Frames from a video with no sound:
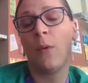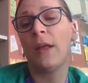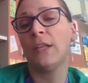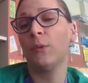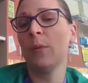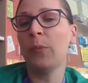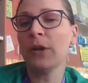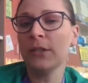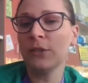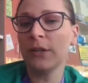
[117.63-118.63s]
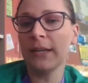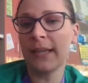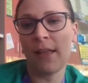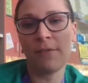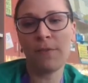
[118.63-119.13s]
They went to a bookstore in
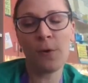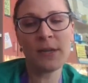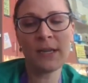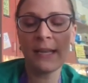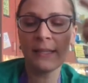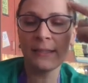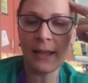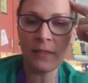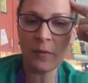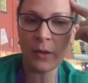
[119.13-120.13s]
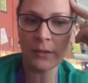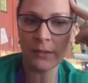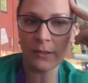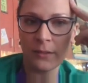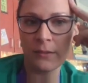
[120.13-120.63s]
California and signed the
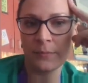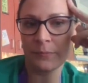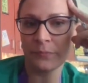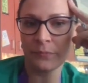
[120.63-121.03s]
books.